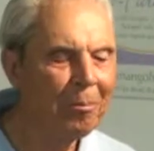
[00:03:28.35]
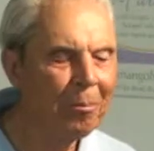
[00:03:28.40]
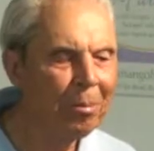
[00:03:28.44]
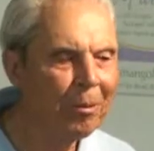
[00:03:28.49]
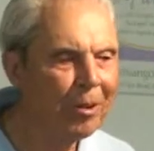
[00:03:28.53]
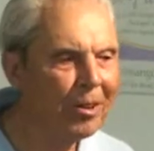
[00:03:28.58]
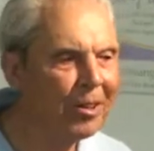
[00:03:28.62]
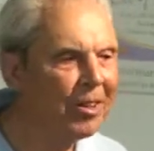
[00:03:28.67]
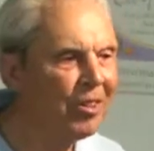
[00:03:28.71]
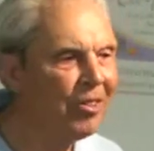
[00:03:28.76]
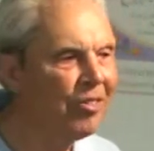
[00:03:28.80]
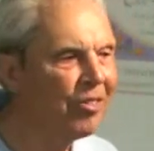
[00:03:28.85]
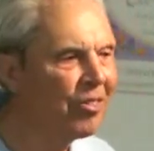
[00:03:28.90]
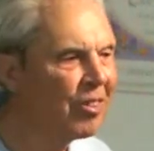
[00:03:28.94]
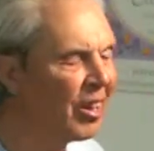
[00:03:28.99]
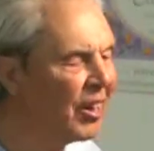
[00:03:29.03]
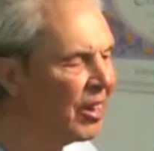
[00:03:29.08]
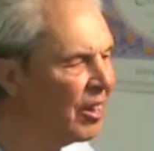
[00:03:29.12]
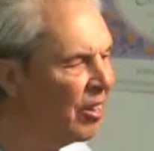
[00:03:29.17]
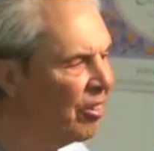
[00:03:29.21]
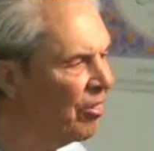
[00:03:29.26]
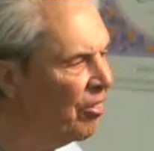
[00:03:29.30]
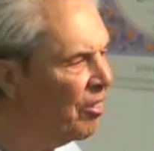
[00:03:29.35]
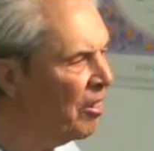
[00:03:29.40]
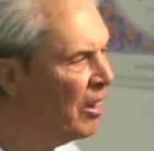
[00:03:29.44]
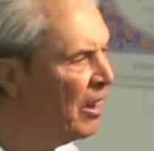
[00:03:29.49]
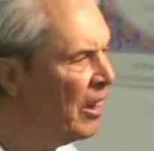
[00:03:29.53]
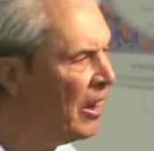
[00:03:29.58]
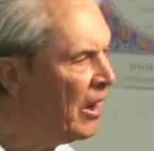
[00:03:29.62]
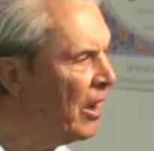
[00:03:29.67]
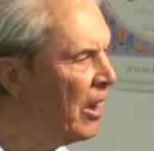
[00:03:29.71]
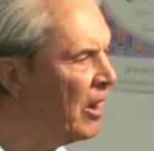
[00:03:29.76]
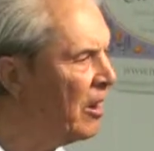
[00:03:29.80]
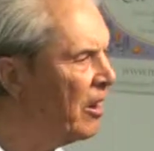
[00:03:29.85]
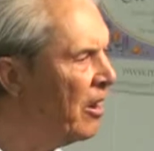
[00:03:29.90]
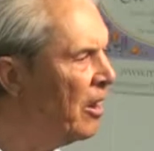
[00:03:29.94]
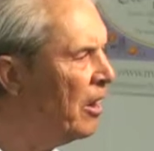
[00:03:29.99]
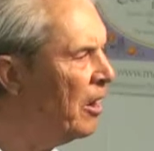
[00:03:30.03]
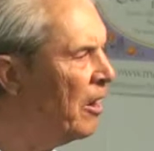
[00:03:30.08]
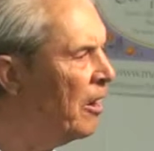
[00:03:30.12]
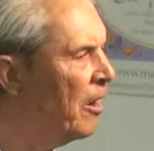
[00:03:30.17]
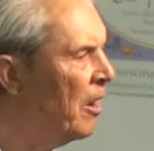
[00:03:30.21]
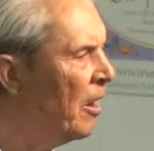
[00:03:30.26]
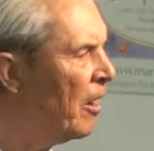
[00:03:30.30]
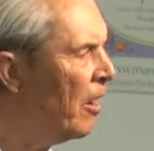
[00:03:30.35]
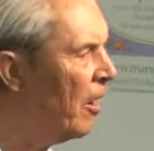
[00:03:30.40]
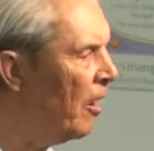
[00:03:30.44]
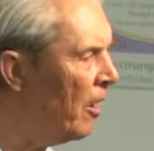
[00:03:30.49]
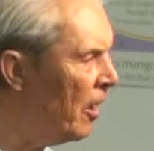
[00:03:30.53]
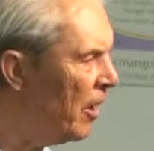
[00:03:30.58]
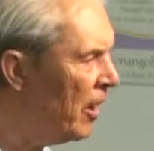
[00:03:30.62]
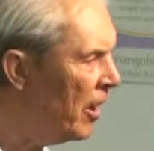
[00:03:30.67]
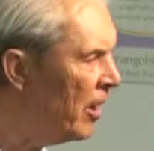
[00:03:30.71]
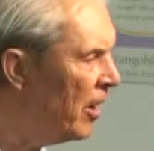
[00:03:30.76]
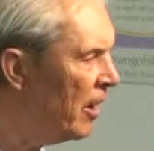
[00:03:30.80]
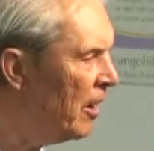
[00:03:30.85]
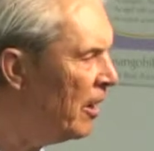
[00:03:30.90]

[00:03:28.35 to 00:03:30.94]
Please let us get that clear.